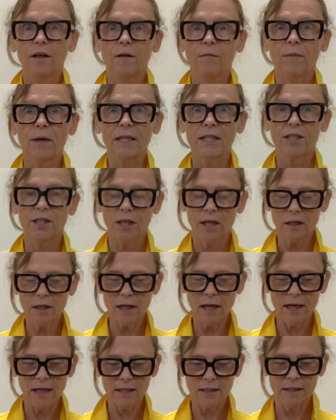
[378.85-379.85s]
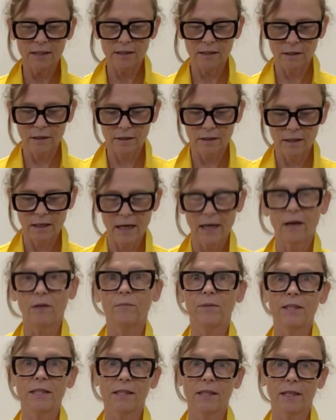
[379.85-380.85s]
My gel has now
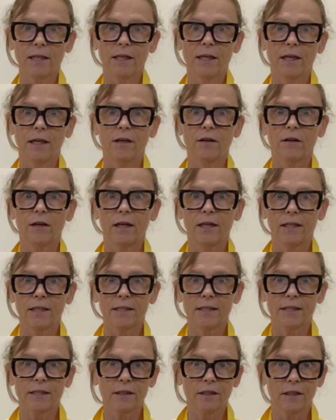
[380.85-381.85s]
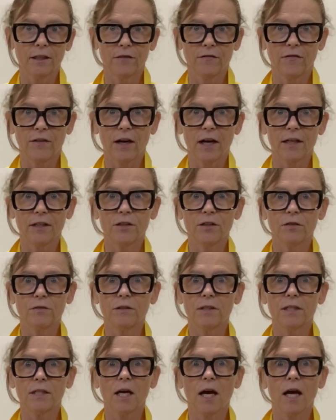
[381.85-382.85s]
been sitting here and it's solidified, so
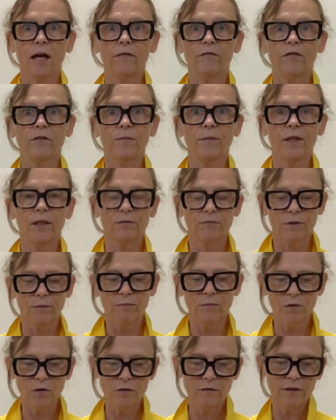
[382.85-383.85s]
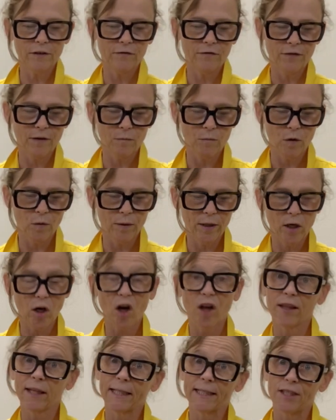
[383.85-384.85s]
it's time for me to remove it from what we
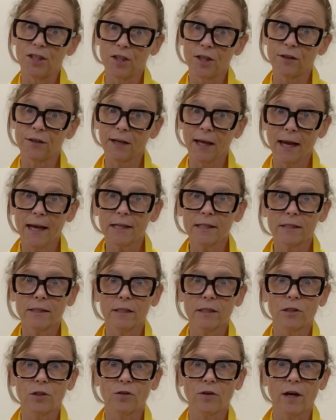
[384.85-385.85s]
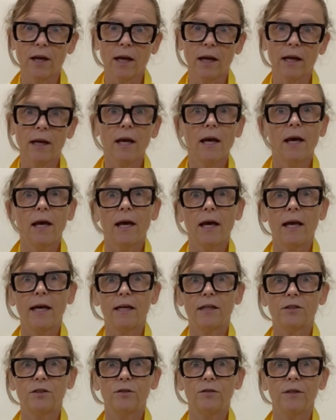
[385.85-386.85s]
call the gel casting tray
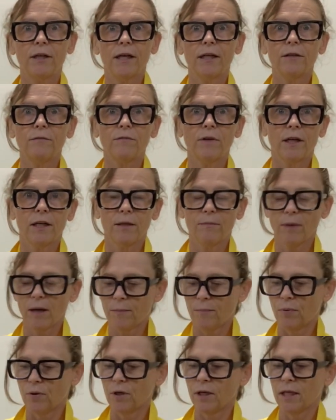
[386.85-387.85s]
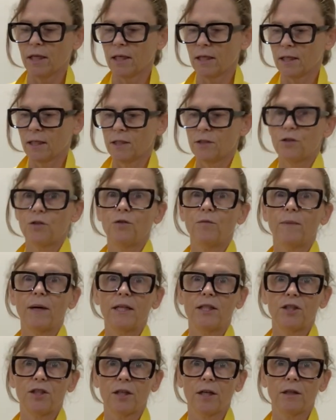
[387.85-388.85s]
and to get it ready by putting it into my
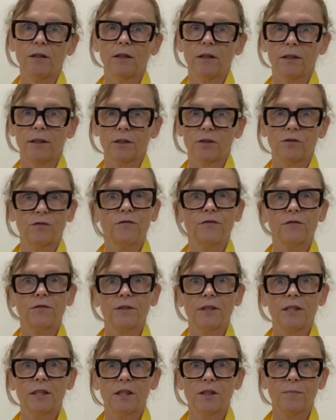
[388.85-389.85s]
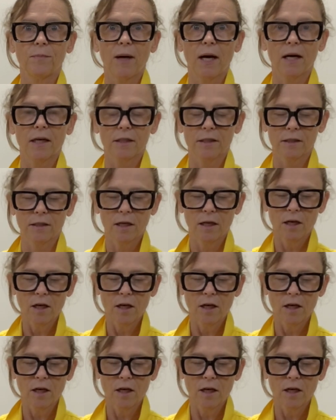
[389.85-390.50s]
gel electrophoresis box.